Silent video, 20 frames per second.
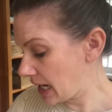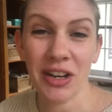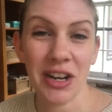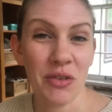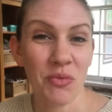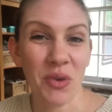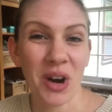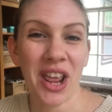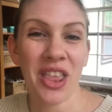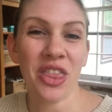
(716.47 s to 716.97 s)

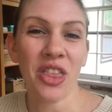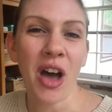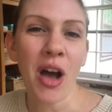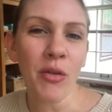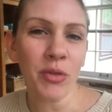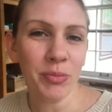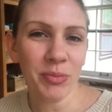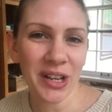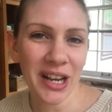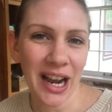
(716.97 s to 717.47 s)
And what I thought
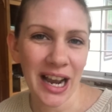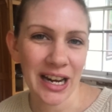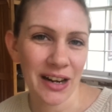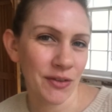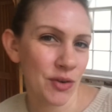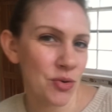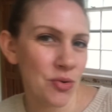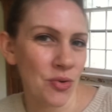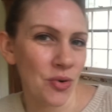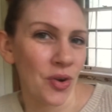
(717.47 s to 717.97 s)
would be kind
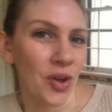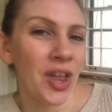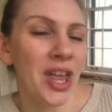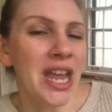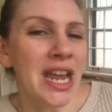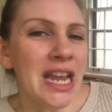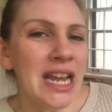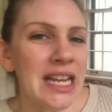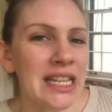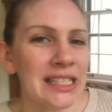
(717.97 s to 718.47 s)
of cool
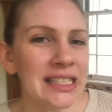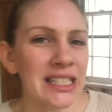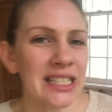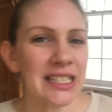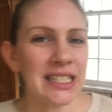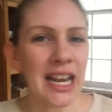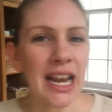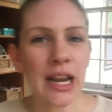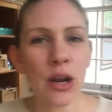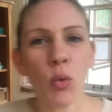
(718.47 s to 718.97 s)
is to
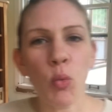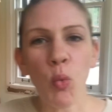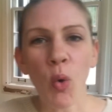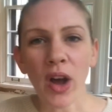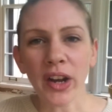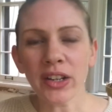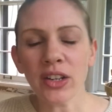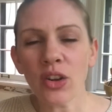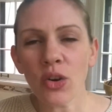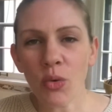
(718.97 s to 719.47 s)
take
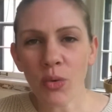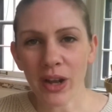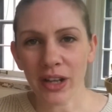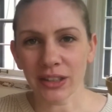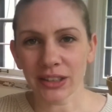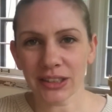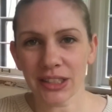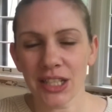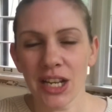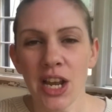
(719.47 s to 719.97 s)
one
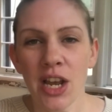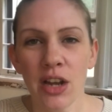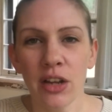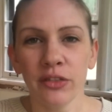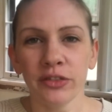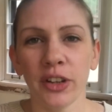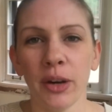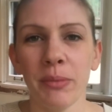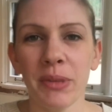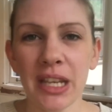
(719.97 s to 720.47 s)
quilt from